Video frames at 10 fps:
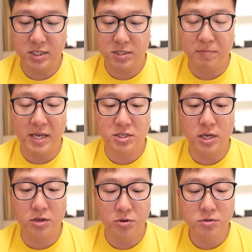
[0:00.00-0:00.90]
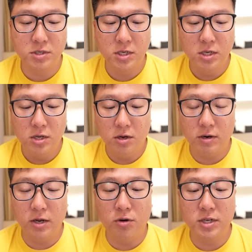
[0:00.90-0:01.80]
especially those.
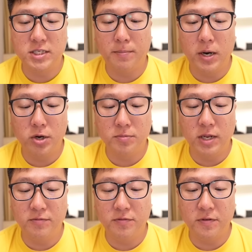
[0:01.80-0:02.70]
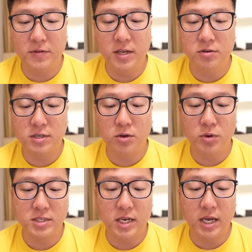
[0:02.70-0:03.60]
Alright, all these are powered up to level 50. Those are the
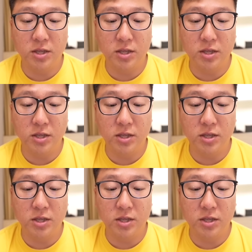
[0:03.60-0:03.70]
ones that I